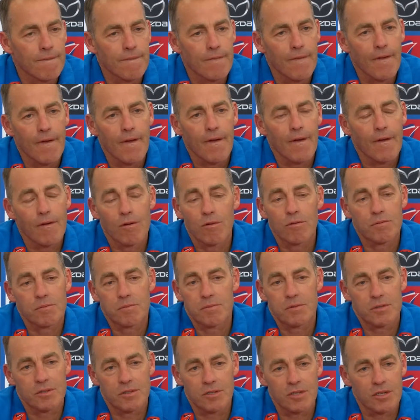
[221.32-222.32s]
Yeah, well,
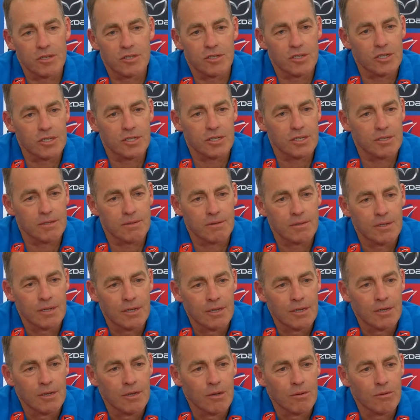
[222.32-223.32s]
we just
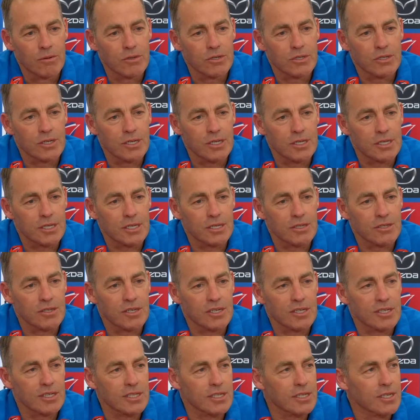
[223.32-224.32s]
need to
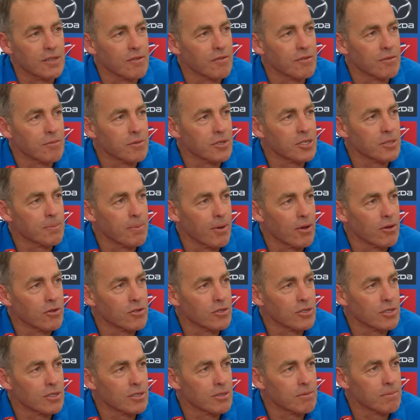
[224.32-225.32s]
consistently give them
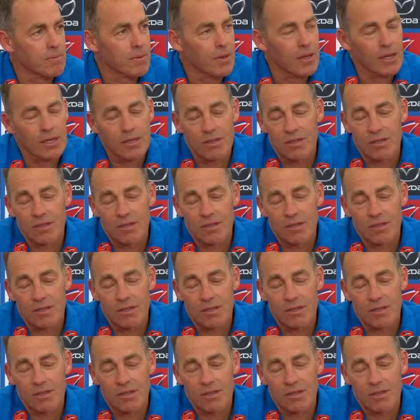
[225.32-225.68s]
exposure to play.